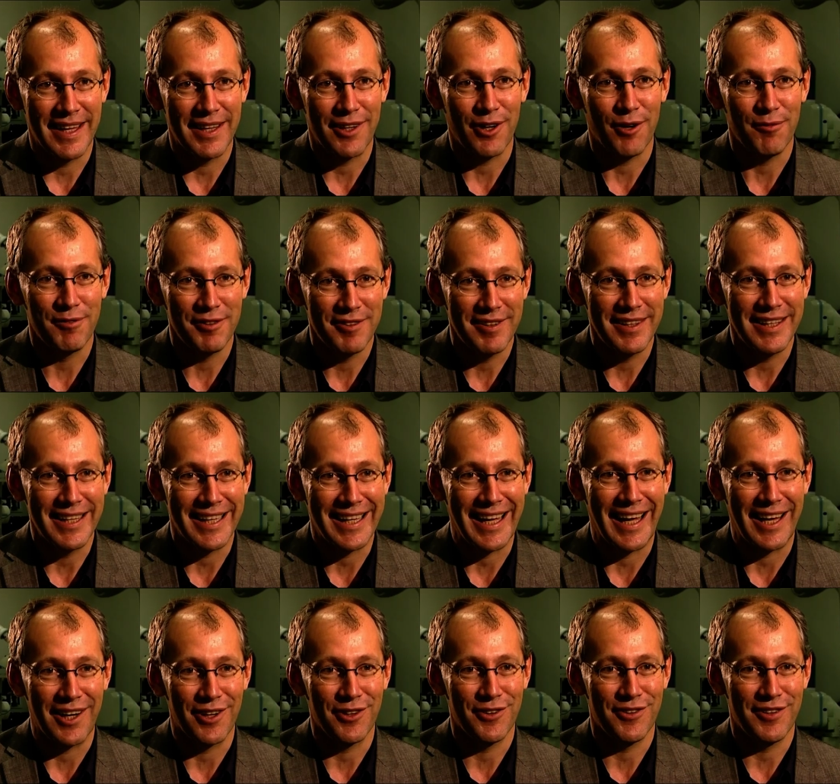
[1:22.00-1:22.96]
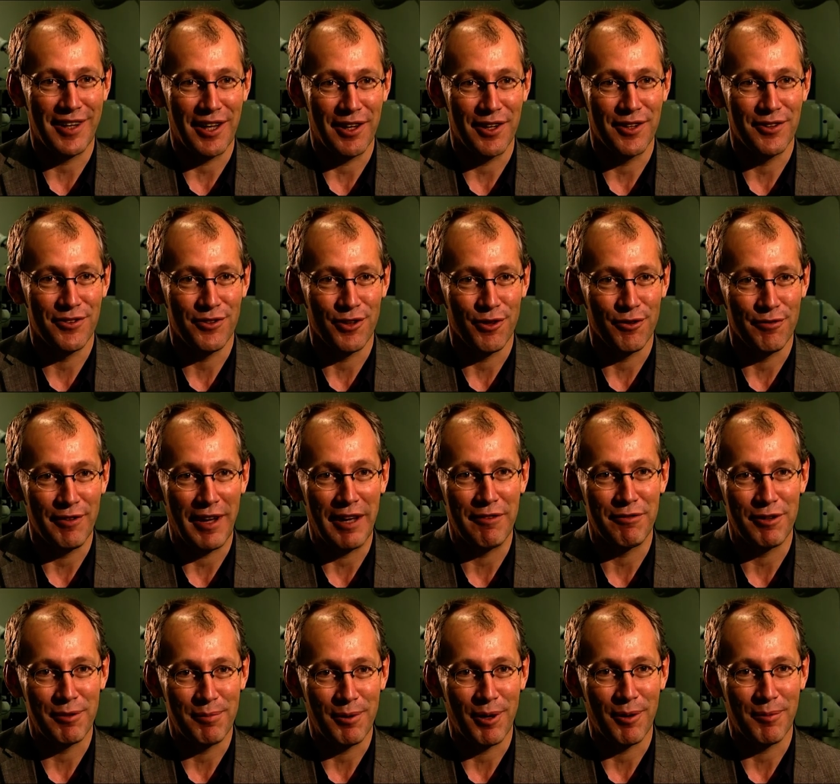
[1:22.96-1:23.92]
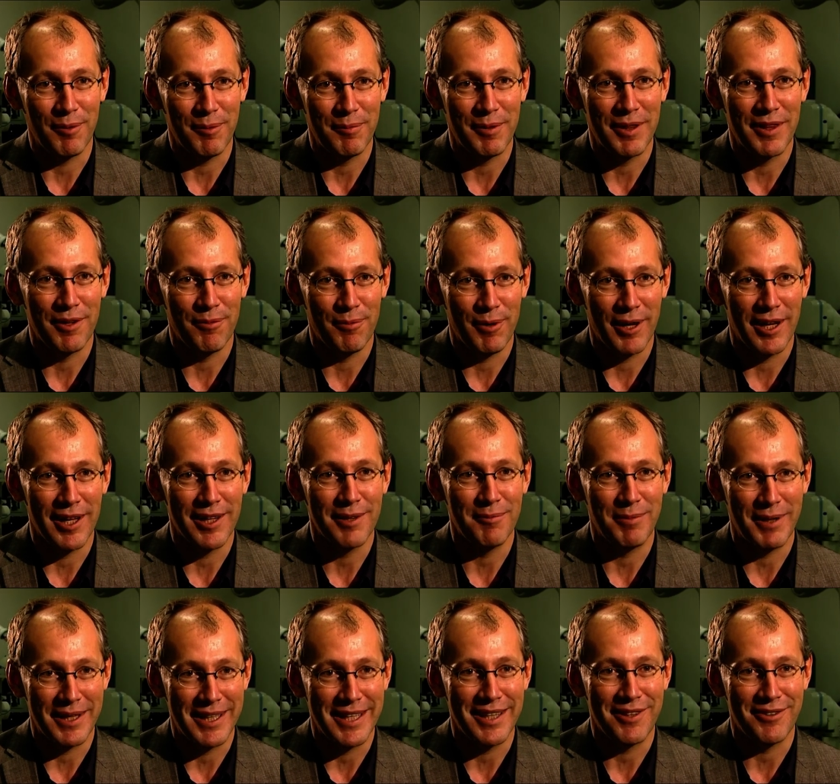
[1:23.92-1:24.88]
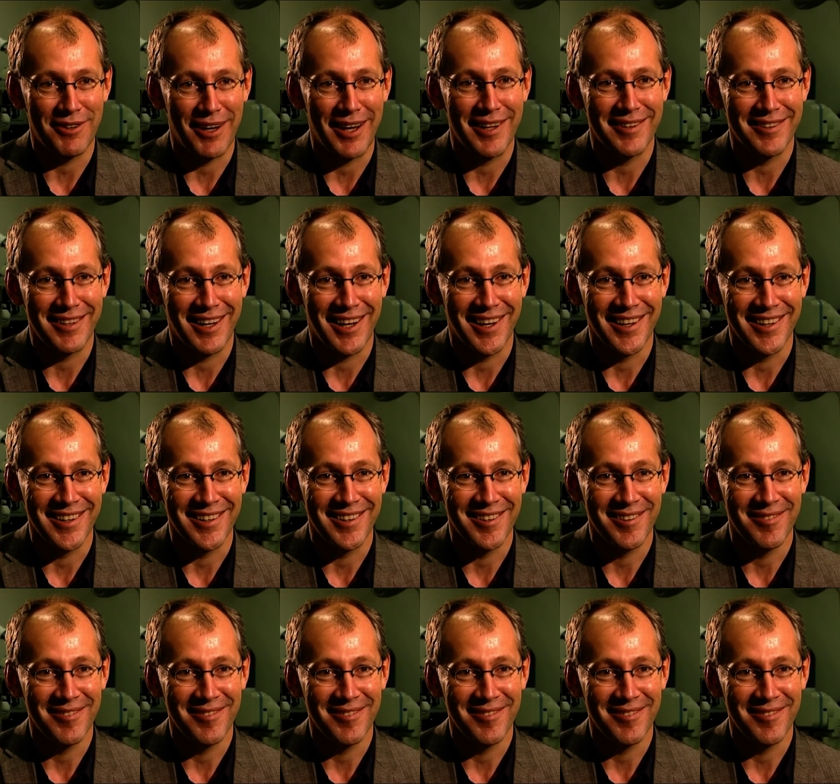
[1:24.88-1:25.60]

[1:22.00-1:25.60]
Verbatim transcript: that. Obviously, he cannot solve every problem in the world, but he tries hard.